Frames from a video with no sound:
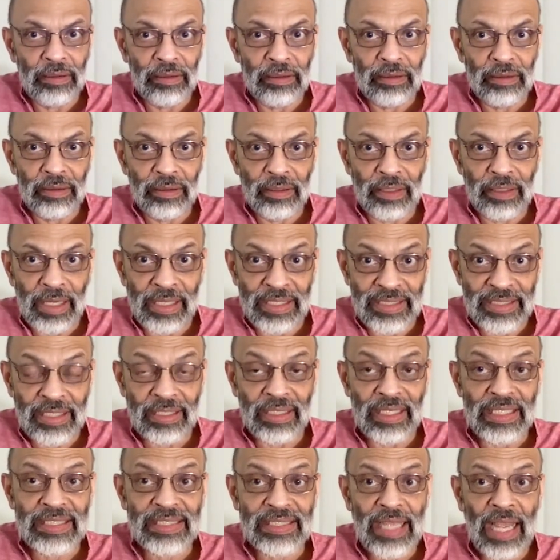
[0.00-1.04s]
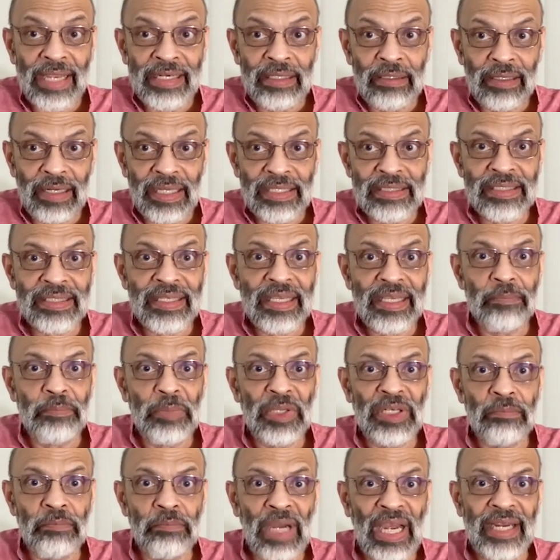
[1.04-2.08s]
uh, as an aside, let's keep
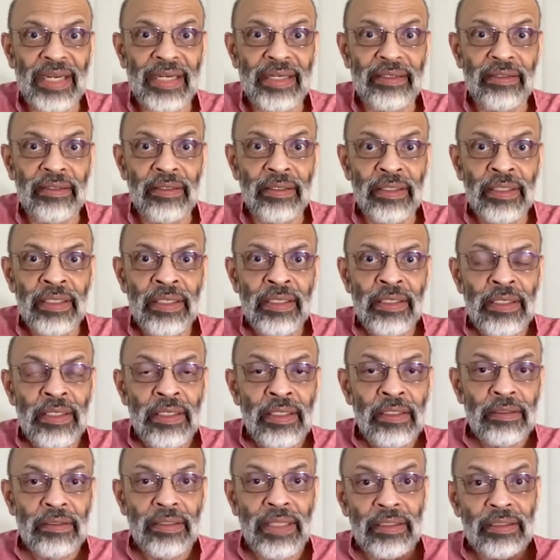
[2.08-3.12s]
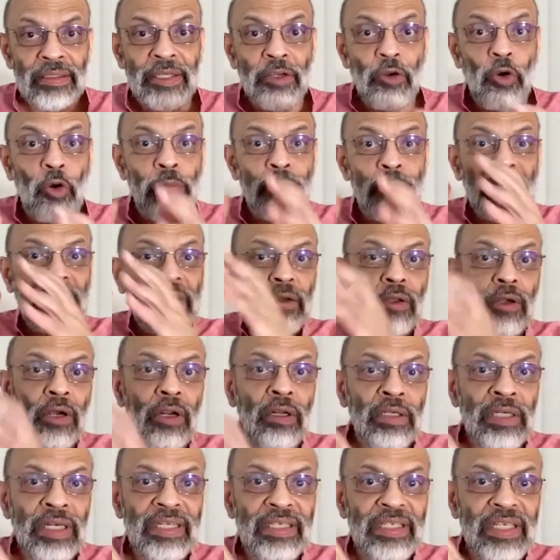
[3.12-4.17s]
in mind that the
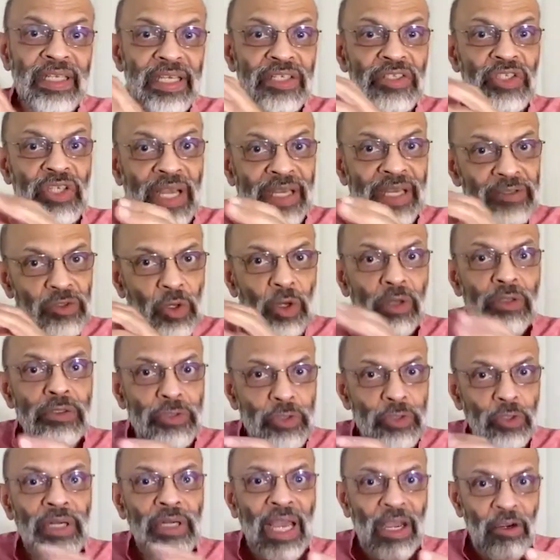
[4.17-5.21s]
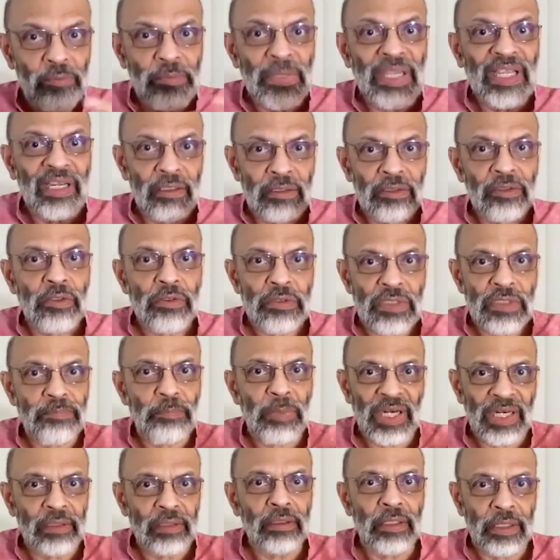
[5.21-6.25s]
Omicron lineage has also now begun to
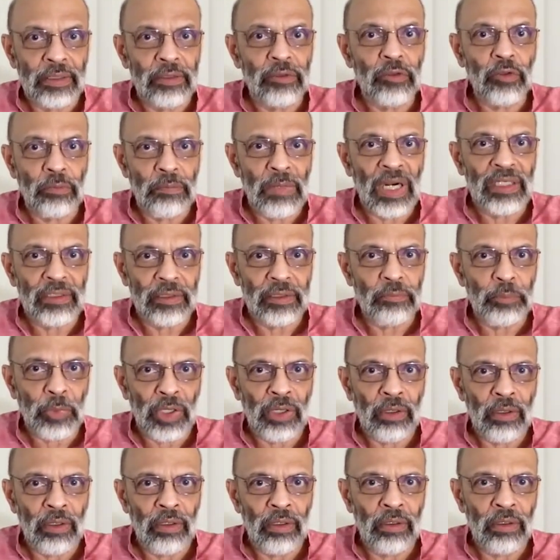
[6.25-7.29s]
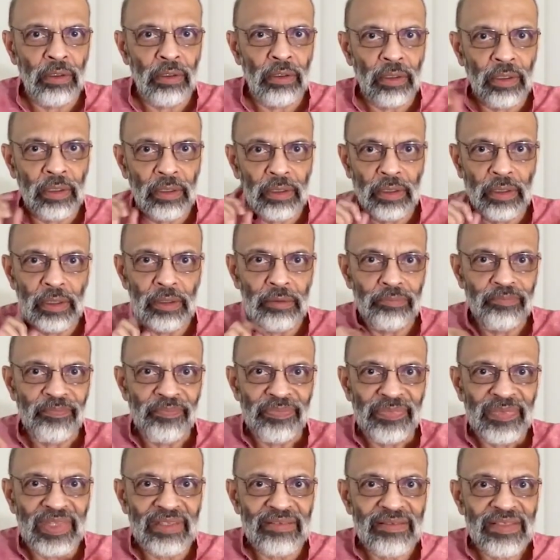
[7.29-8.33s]
split into multiple
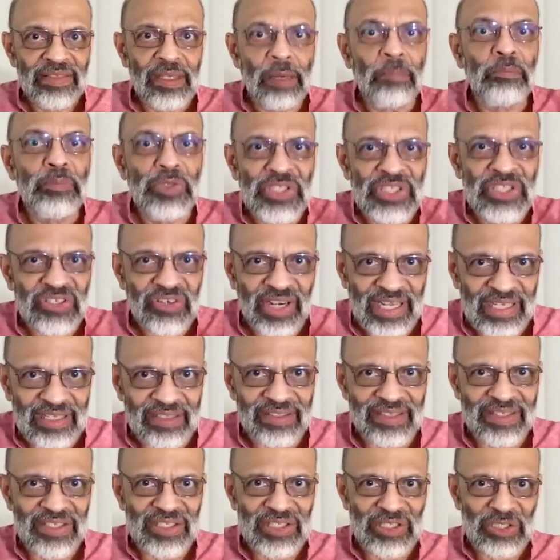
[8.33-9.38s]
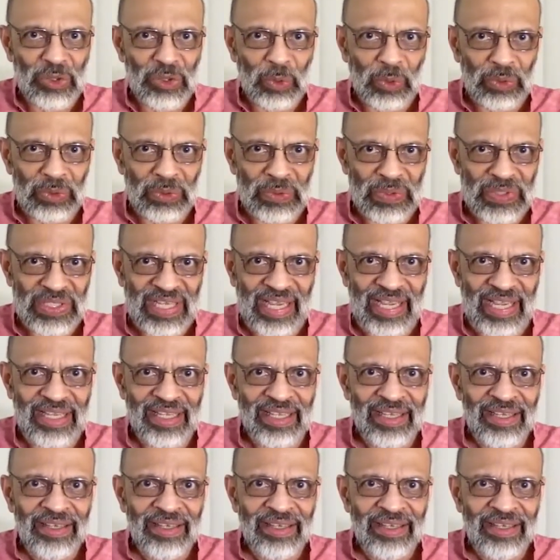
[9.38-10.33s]
um, sub strains, so to say.